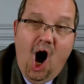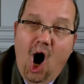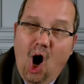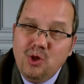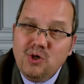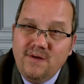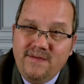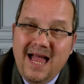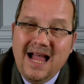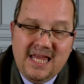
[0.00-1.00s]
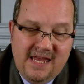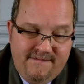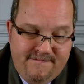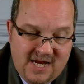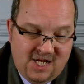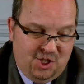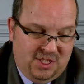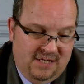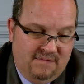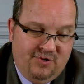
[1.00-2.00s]
other than
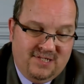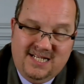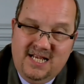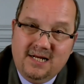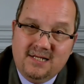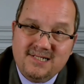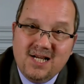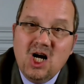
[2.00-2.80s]
eviction proceedings